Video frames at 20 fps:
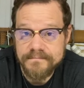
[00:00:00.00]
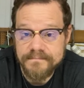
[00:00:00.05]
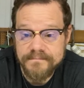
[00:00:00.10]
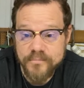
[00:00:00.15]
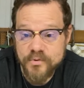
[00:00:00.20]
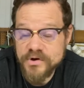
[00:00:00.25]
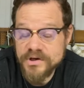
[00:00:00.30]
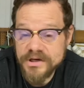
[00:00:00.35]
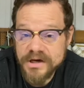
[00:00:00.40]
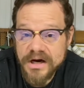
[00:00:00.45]

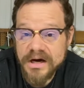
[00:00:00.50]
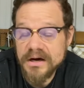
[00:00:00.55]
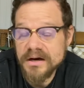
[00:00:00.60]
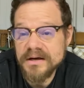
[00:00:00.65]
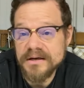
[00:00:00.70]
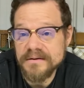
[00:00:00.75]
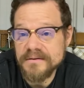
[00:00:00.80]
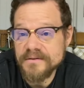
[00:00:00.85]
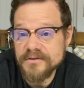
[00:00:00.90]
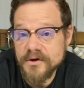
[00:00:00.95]
were young
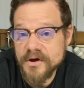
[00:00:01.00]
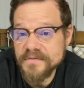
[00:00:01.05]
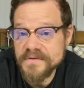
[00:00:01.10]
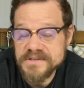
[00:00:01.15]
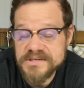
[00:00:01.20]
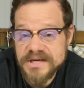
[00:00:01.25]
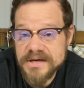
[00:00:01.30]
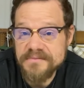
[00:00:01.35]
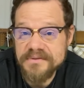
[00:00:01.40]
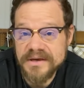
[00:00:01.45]
and thought the
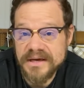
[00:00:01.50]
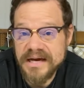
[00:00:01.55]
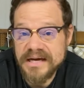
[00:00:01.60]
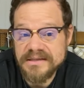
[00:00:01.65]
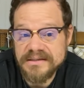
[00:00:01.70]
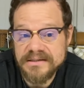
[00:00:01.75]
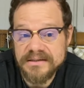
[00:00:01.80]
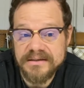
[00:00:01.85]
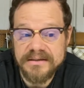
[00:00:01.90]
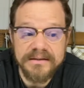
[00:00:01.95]
same thing I
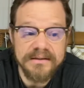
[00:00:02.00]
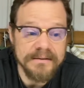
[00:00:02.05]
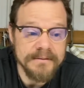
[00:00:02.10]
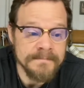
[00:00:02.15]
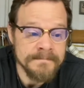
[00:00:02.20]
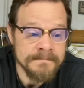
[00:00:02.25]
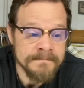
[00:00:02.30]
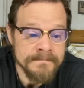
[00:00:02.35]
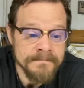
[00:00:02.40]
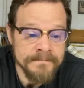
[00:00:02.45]
did.
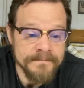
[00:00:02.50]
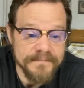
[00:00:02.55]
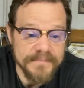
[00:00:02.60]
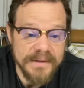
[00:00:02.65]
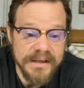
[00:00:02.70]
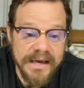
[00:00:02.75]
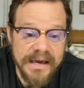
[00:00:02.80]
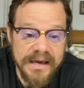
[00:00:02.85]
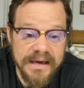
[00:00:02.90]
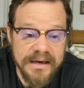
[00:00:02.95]

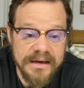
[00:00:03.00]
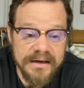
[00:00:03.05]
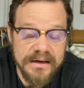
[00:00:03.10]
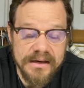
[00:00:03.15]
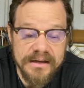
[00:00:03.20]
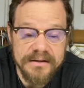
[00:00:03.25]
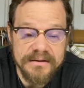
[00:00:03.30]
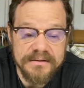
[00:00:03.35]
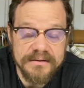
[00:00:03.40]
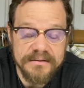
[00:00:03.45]

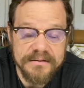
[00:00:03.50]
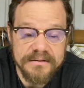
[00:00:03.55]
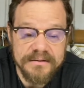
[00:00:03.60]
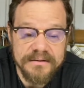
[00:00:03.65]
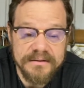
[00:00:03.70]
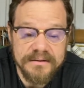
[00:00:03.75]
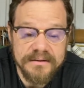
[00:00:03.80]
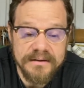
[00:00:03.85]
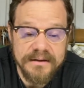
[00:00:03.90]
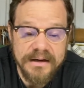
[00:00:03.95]
And
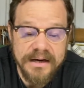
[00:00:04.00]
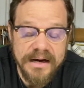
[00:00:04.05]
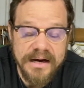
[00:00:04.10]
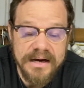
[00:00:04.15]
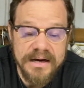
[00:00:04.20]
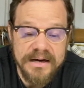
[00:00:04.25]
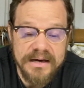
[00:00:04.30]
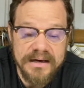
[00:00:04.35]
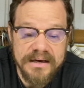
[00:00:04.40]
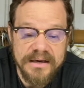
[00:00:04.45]

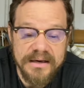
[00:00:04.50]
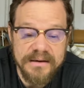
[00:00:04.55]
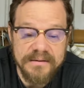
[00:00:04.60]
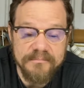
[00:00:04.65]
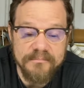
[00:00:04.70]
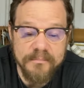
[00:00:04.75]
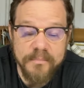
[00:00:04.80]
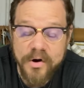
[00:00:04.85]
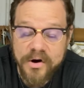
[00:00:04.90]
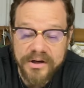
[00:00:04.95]
I
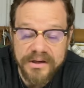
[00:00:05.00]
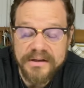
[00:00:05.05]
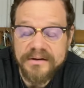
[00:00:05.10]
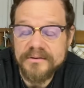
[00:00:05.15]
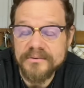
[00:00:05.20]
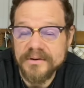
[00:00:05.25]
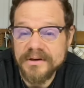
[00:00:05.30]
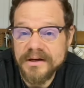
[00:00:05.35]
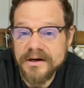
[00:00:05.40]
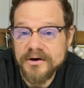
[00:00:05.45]
bought
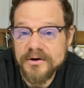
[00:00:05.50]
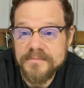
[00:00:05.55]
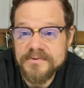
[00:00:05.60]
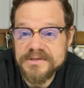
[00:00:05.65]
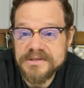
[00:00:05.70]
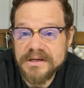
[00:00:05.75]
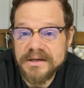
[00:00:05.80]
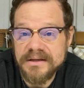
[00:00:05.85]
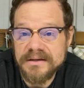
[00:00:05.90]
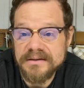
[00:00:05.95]
into it
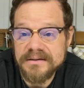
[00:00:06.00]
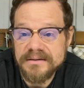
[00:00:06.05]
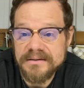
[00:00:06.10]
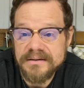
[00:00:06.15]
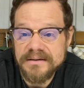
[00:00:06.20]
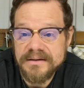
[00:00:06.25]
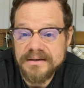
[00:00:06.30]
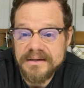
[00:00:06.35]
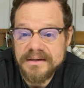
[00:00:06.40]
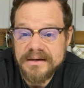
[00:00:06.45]
100%.
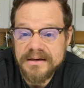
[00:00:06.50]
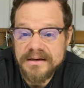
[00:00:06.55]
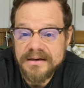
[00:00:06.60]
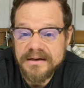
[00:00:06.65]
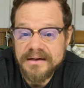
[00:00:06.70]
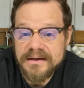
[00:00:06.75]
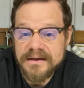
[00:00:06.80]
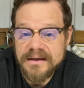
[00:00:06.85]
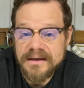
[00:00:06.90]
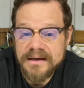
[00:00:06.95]

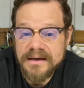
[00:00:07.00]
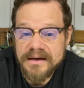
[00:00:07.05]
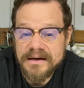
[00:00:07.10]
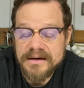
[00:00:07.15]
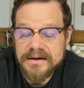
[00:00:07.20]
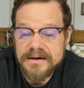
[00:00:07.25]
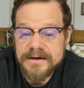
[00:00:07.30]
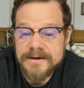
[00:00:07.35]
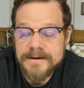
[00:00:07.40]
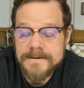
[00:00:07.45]

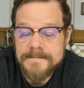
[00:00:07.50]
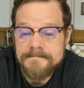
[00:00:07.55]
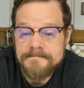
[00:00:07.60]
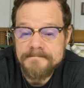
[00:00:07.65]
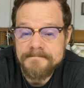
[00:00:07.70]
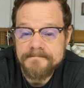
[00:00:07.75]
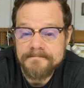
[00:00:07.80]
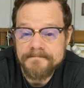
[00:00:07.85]
And